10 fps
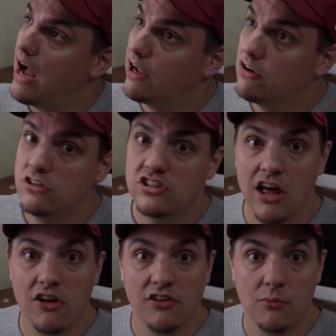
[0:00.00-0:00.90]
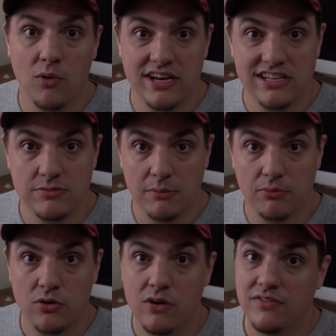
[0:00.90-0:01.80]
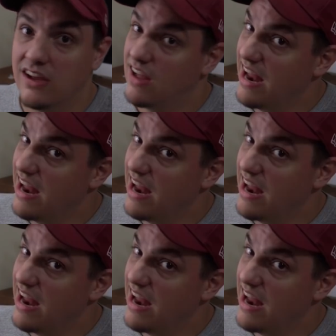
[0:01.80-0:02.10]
I could tell them what needs to be improved,